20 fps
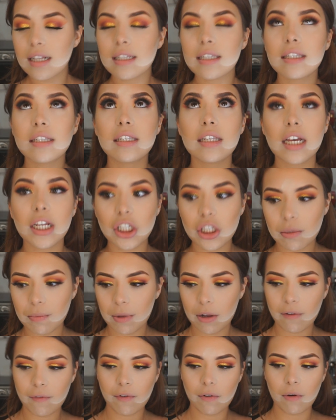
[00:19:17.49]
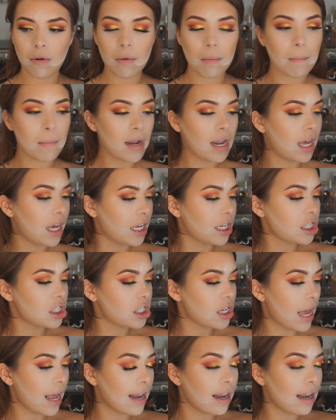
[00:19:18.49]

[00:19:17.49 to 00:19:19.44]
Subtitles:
Such a beautiful blush.